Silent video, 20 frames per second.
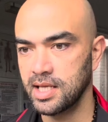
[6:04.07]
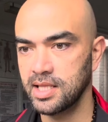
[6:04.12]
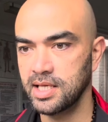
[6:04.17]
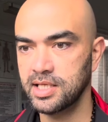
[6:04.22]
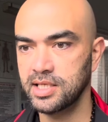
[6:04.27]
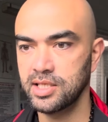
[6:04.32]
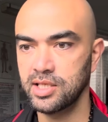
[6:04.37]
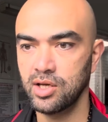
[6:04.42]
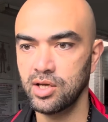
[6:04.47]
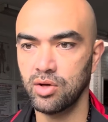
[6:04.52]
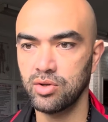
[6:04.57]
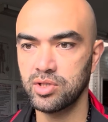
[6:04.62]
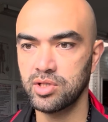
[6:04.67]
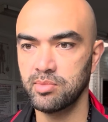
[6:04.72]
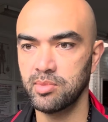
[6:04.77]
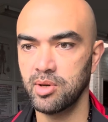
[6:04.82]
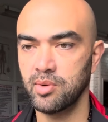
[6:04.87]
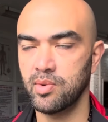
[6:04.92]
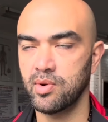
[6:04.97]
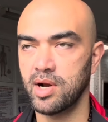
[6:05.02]
this is the
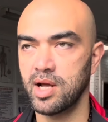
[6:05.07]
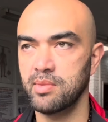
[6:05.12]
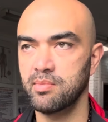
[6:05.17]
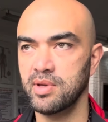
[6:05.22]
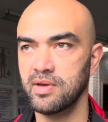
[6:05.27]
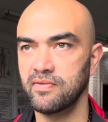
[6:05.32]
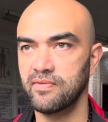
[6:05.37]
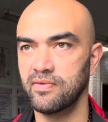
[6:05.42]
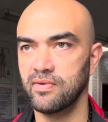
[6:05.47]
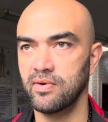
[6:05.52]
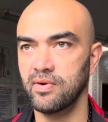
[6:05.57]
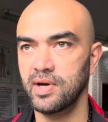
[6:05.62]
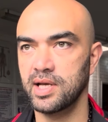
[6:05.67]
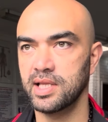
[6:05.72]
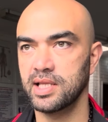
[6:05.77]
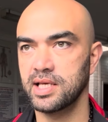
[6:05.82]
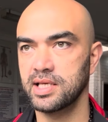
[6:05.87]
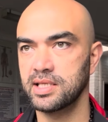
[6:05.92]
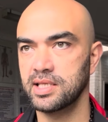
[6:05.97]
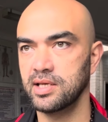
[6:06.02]
ultimate we're aiming for,
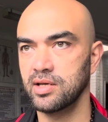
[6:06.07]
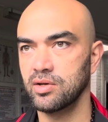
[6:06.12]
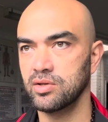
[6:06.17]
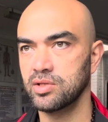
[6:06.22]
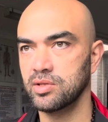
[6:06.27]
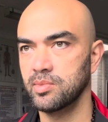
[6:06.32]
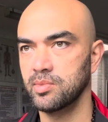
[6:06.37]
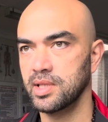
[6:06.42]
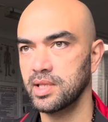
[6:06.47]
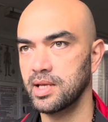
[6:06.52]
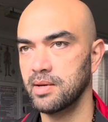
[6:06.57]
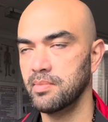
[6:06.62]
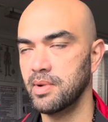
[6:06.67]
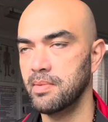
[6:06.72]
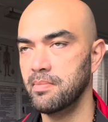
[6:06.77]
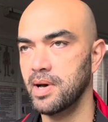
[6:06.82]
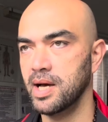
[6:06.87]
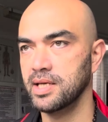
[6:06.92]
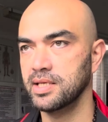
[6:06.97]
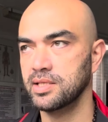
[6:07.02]
at least the ultimate that my
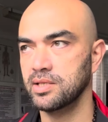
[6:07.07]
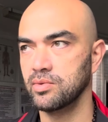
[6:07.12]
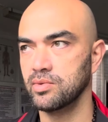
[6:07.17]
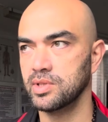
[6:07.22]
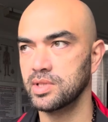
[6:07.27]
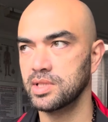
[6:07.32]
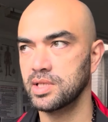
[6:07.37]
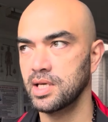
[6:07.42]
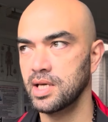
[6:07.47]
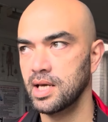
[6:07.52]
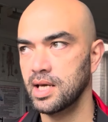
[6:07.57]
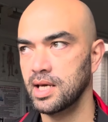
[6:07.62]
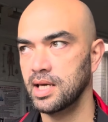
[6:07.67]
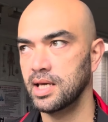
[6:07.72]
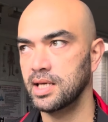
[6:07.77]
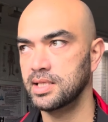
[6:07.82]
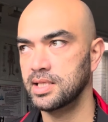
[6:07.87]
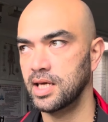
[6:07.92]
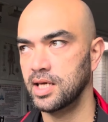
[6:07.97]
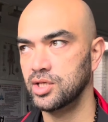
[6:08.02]
master was
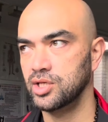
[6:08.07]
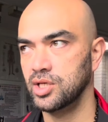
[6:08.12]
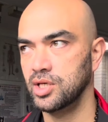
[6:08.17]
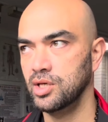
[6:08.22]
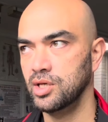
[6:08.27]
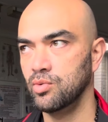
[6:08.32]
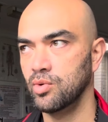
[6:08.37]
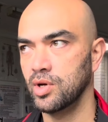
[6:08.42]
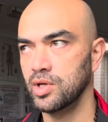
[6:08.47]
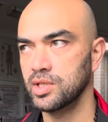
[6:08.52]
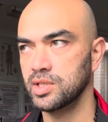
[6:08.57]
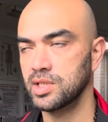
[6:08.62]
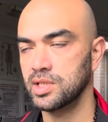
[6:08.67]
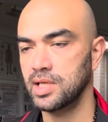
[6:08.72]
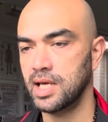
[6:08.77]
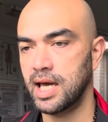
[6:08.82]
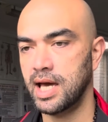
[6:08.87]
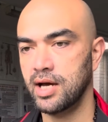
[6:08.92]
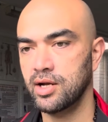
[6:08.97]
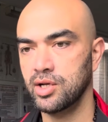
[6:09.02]
teaching, was
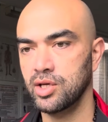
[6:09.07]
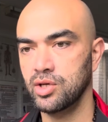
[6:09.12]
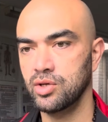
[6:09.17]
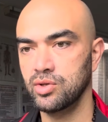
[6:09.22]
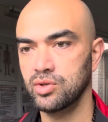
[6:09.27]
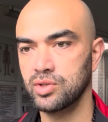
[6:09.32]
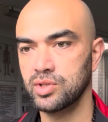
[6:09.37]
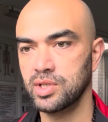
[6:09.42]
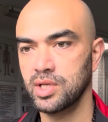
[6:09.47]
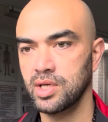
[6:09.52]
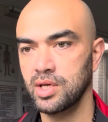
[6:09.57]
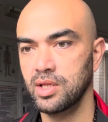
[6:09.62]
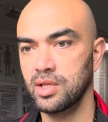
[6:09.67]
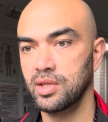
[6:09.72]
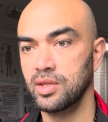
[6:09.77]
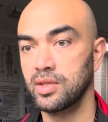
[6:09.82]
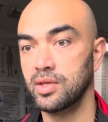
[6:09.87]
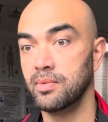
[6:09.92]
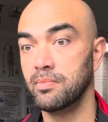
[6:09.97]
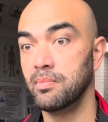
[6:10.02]
how to use
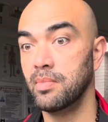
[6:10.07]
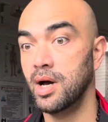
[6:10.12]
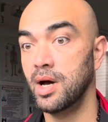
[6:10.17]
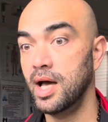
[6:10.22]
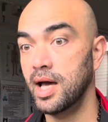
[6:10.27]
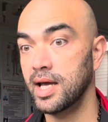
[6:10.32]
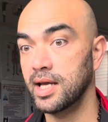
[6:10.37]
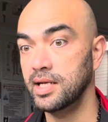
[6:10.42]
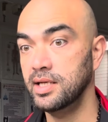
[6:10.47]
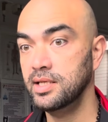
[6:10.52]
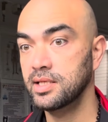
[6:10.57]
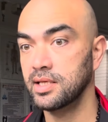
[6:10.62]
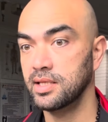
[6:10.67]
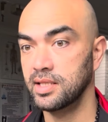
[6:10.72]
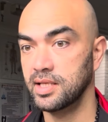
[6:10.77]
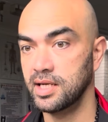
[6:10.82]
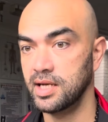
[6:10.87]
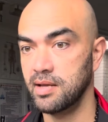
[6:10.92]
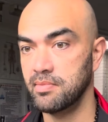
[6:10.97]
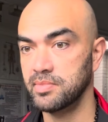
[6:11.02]
the mind,
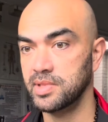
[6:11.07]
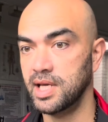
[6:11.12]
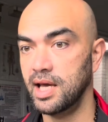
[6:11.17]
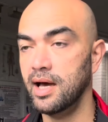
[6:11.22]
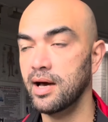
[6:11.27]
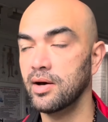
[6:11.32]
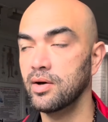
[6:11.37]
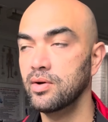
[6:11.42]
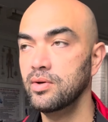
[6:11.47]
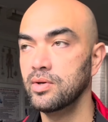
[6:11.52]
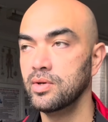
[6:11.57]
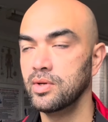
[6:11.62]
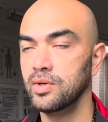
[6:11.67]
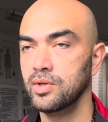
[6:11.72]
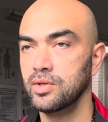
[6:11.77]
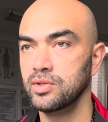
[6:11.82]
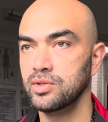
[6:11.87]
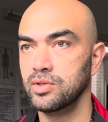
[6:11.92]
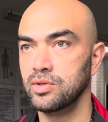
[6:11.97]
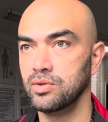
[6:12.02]
the Nim Tao,
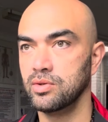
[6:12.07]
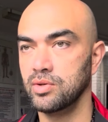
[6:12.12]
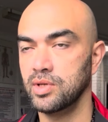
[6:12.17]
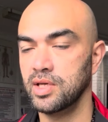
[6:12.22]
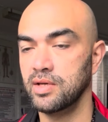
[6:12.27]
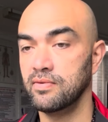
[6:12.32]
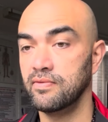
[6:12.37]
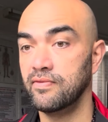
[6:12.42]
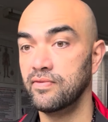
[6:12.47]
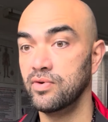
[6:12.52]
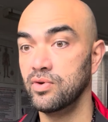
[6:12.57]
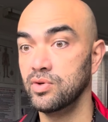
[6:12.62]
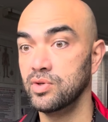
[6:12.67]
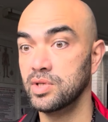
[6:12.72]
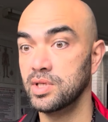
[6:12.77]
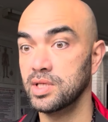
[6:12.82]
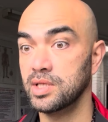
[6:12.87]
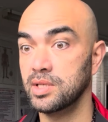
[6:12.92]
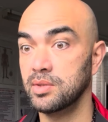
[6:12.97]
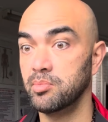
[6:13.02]
to infuse
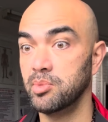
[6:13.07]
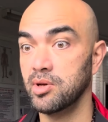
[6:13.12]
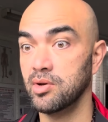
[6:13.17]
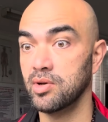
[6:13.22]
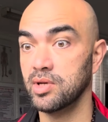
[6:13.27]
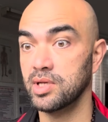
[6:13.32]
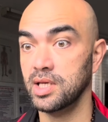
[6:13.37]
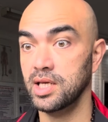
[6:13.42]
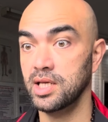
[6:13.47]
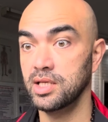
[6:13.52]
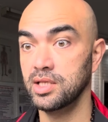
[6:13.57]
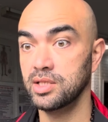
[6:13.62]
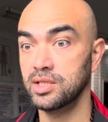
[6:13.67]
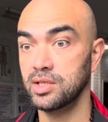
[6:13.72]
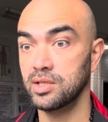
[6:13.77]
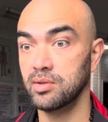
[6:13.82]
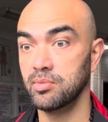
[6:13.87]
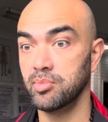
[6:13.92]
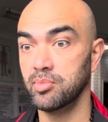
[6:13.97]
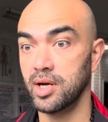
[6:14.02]
the spirit into
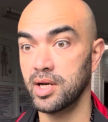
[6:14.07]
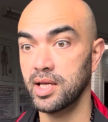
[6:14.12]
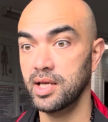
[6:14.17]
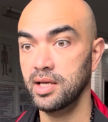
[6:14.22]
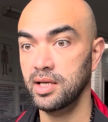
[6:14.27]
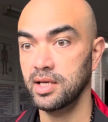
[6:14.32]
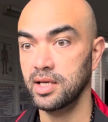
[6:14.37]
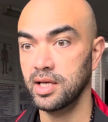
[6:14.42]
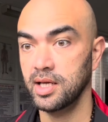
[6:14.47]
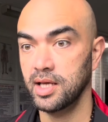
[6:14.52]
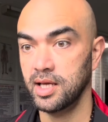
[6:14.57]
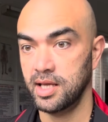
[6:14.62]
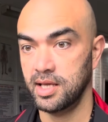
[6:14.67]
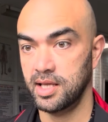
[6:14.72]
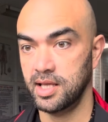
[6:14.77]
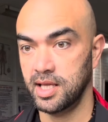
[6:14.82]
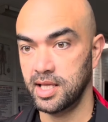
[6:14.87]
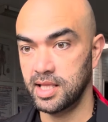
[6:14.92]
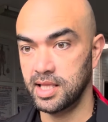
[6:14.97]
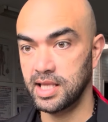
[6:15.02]
the body,
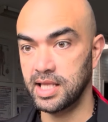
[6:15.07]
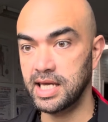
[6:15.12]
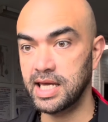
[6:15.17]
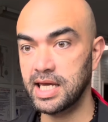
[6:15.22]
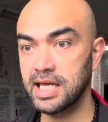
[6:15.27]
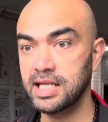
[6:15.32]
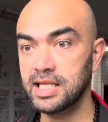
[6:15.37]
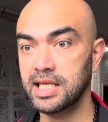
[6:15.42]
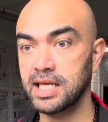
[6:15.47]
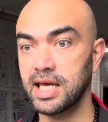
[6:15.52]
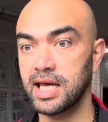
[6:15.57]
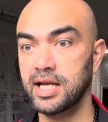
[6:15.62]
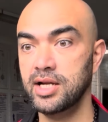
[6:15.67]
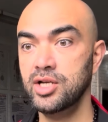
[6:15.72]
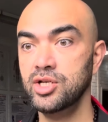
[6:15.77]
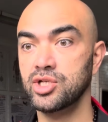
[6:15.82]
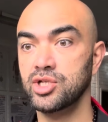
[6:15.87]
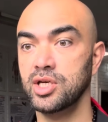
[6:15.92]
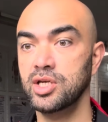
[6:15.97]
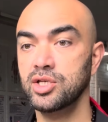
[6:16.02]
lead the
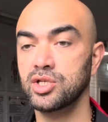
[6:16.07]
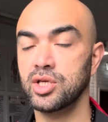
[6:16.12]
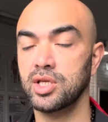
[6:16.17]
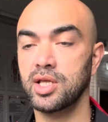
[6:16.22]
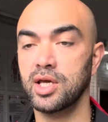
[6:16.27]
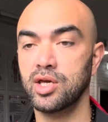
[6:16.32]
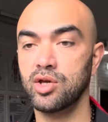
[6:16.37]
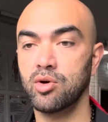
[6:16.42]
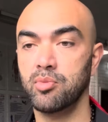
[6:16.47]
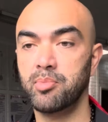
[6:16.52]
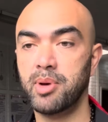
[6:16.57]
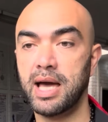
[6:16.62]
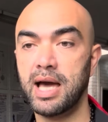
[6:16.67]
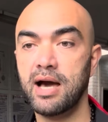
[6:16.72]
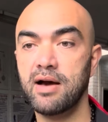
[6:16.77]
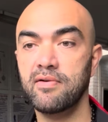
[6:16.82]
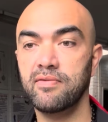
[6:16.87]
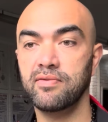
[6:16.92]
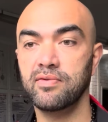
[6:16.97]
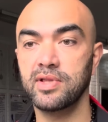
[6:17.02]
energy so that you're
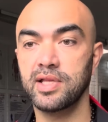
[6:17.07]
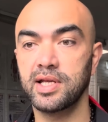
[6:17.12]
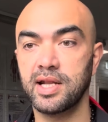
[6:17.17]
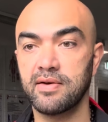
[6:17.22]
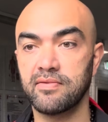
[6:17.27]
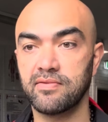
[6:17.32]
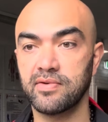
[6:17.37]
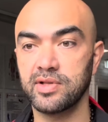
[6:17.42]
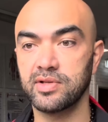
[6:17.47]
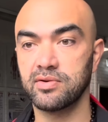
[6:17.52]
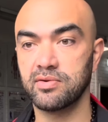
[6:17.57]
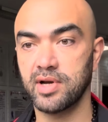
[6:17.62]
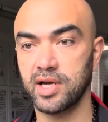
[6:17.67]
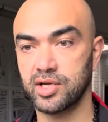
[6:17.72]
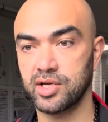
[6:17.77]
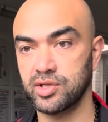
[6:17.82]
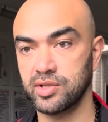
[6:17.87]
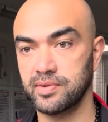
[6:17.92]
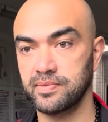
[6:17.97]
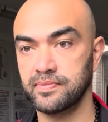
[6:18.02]
powerful in every
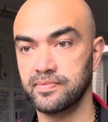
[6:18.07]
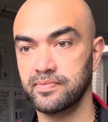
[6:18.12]
direction.